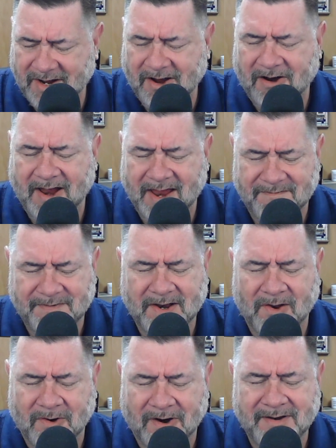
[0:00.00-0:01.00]
our envy,
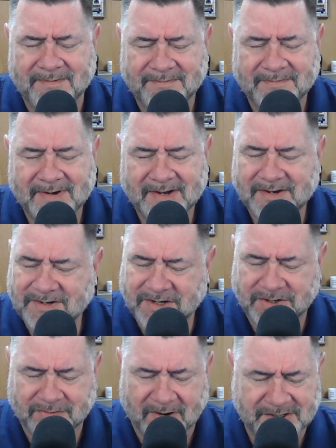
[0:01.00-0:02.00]
Lord, to
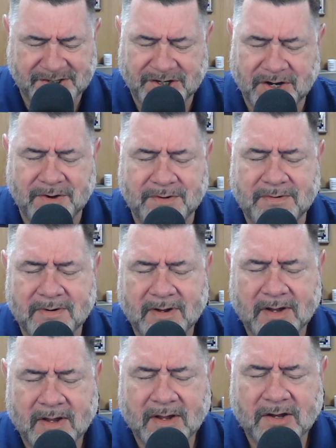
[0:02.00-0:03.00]
trust you,
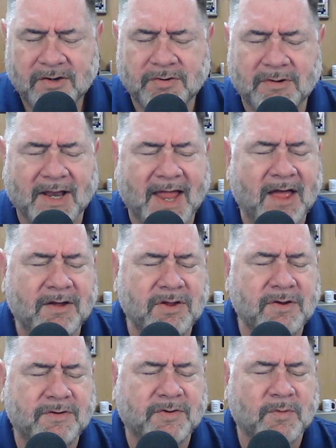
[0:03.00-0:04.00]
to allow
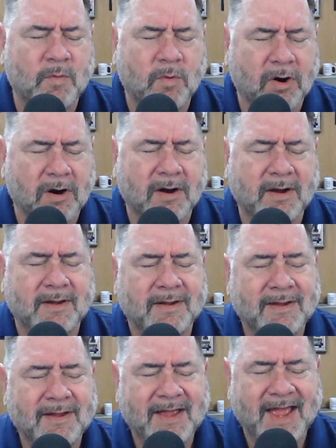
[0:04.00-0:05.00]
you to work
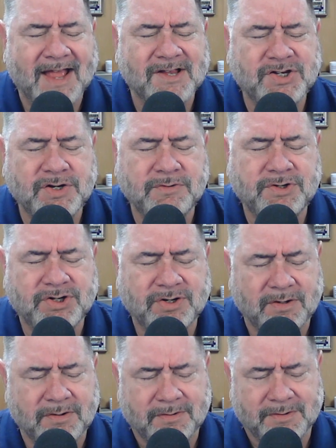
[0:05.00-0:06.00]
as you
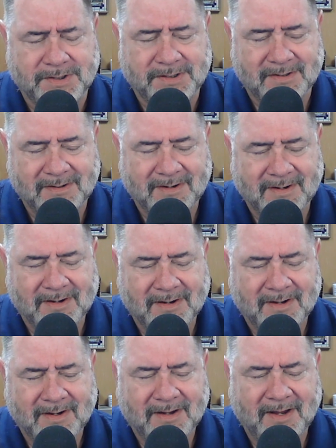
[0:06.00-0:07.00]
choose,
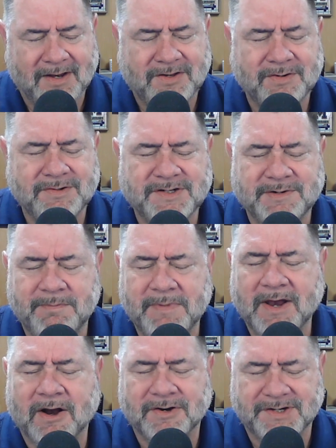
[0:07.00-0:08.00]
and to
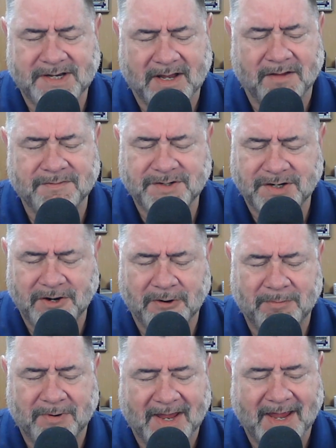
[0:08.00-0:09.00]
submit ourselves to your
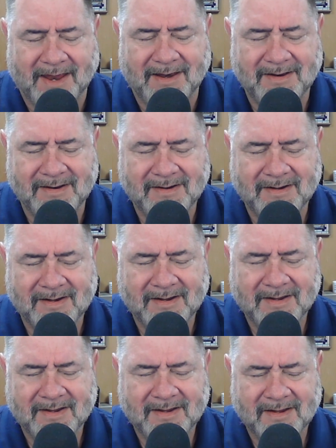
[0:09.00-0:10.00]
plan.
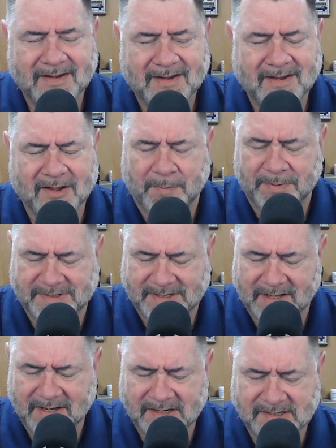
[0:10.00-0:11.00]
Help us
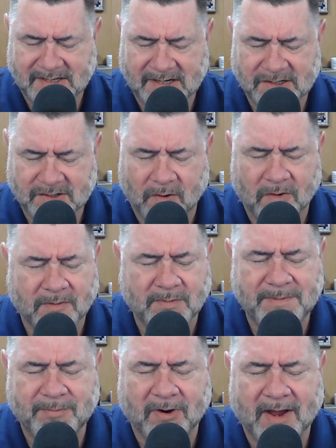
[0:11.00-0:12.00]
in these things, Lord, we
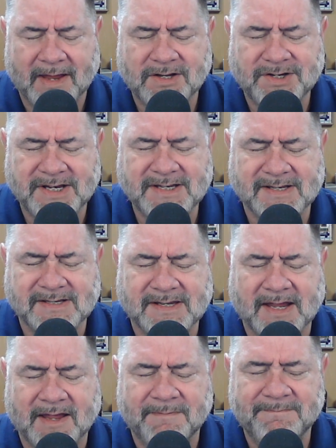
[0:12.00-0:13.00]
pray in Jesus'
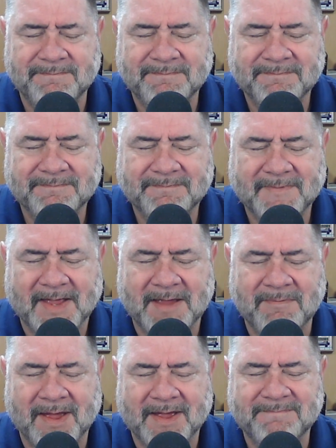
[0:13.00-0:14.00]
name.
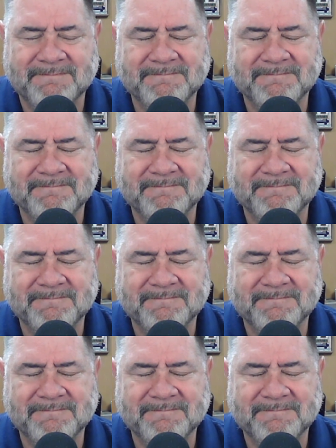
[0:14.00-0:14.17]
Amen.